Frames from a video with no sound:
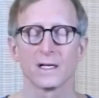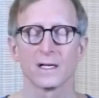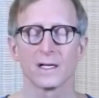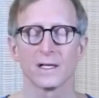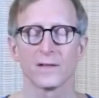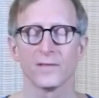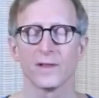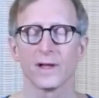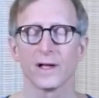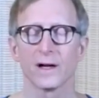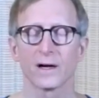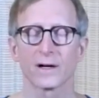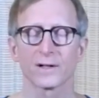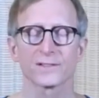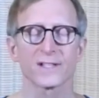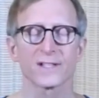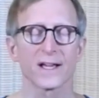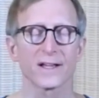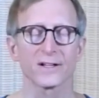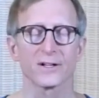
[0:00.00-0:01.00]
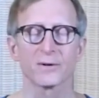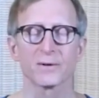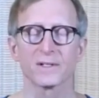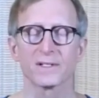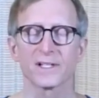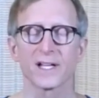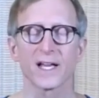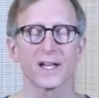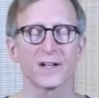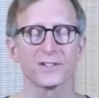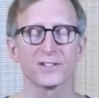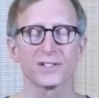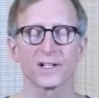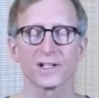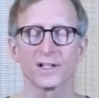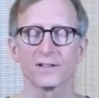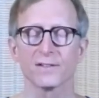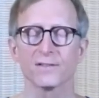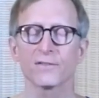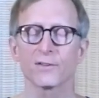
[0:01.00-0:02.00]
And there, set your
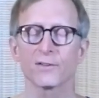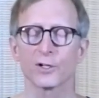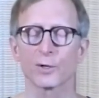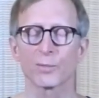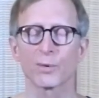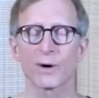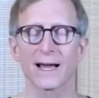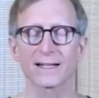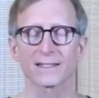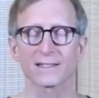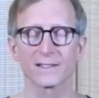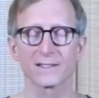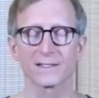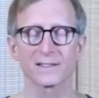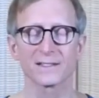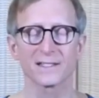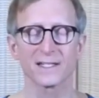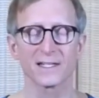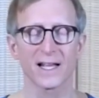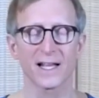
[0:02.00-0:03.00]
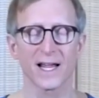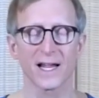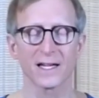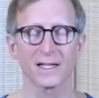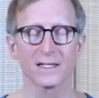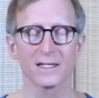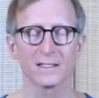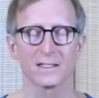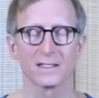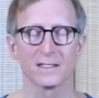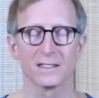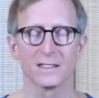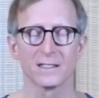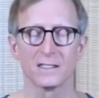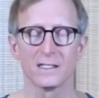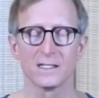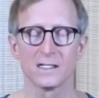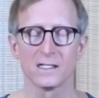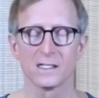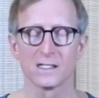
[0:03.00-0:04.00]
intention for your practice today.
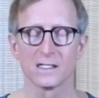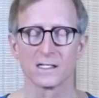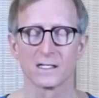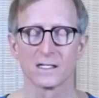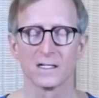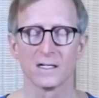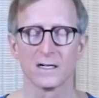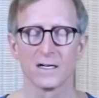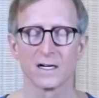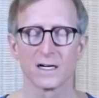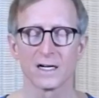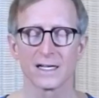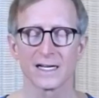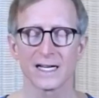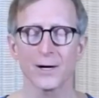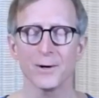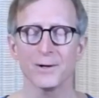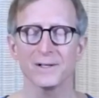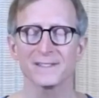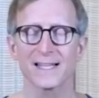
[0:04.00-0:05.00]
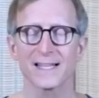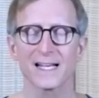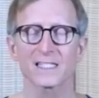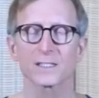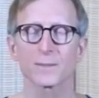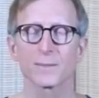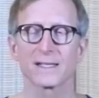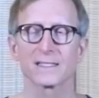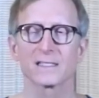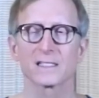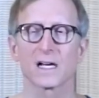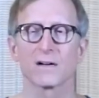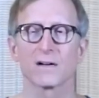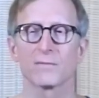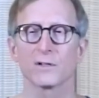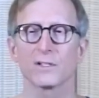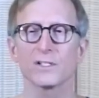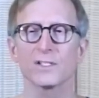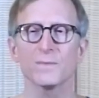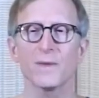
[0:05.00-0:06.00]
And I always ask myself,
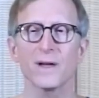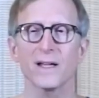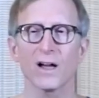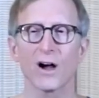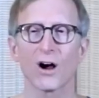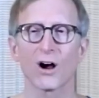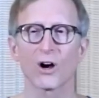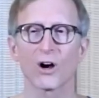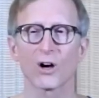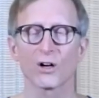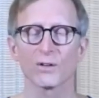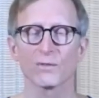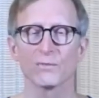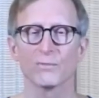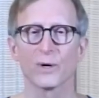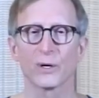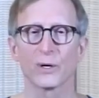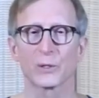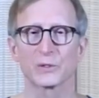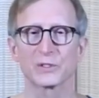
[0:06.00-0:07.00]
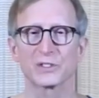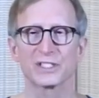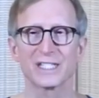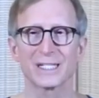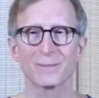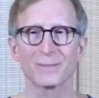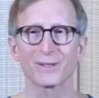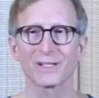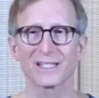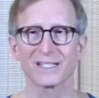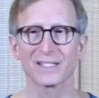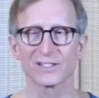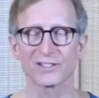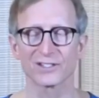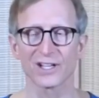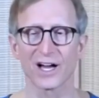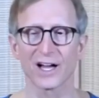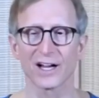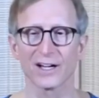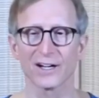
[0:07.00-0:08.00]
what does my heart most deeply
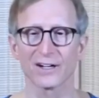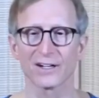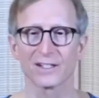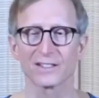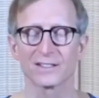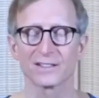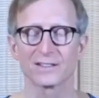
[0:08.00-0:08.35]
desire?